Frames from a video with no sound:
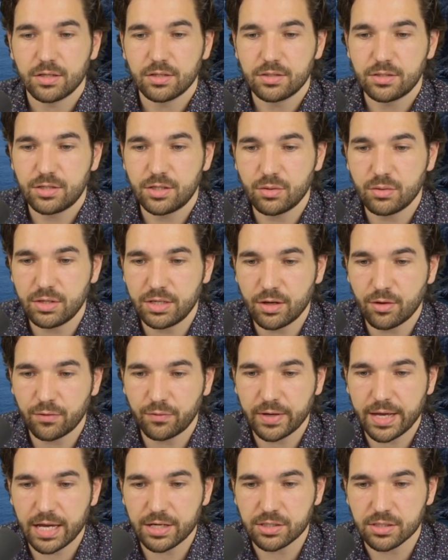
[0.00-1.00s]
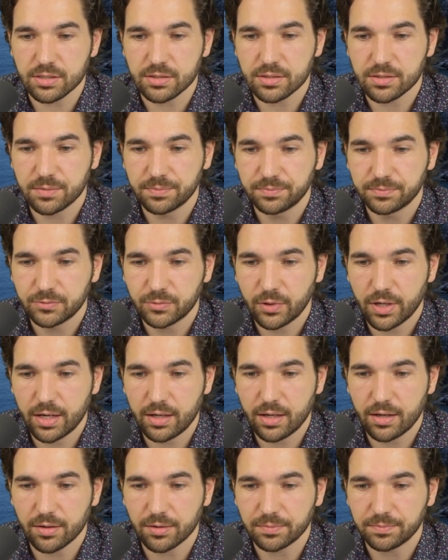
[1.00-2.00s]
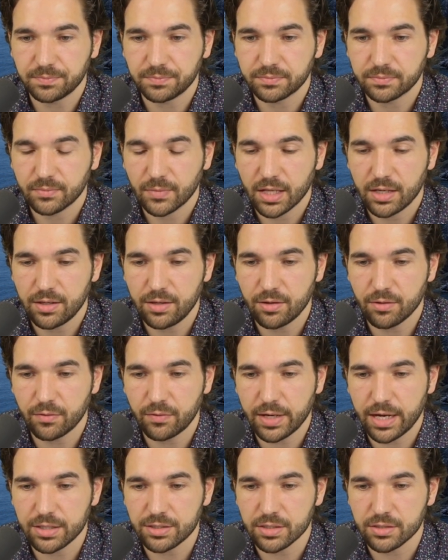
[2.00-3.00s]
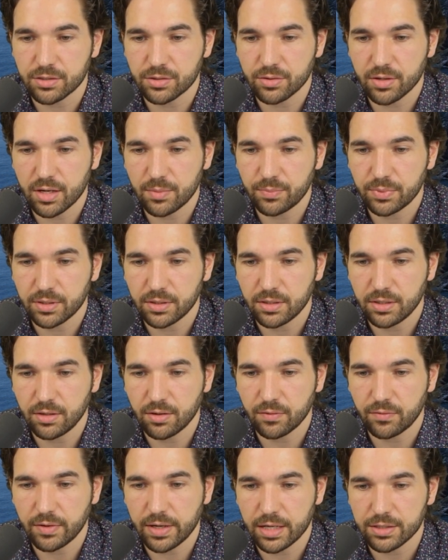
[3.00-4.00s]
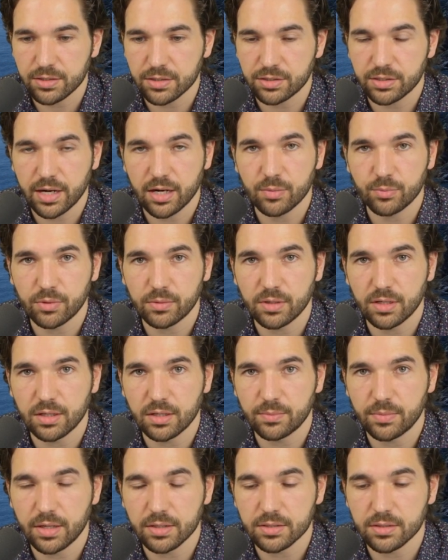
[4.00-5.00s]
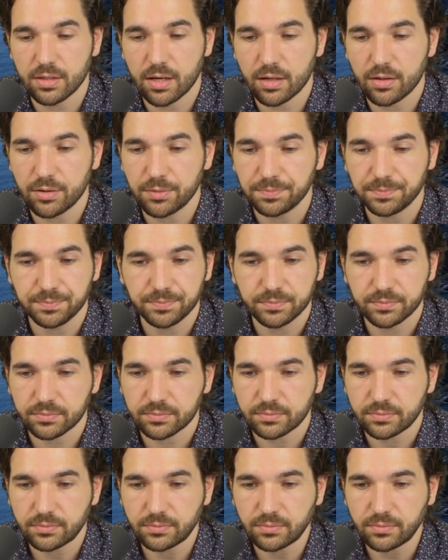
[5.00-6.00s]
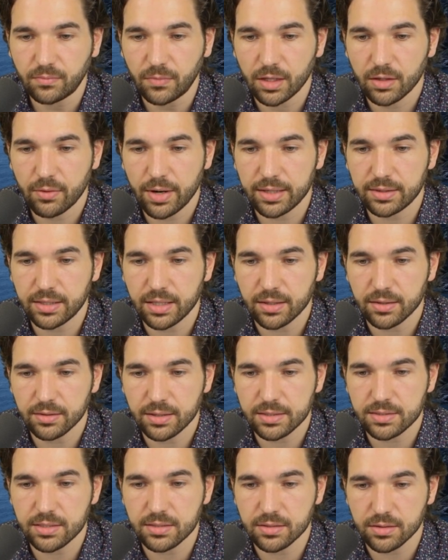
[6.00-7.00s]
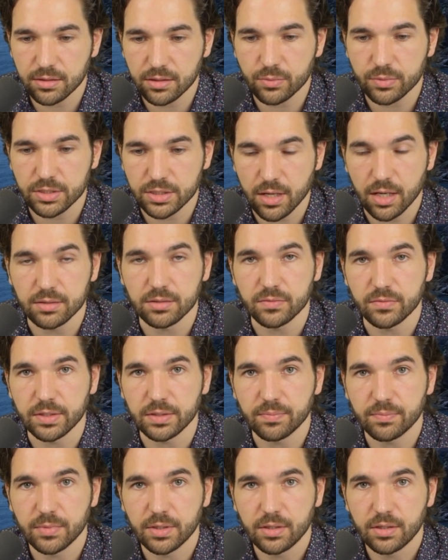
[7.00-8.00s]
Two neo-fascists right here. Neo-fascist Trump, neo-fascist Jair Bolsonaro. Right there. This is the result of it.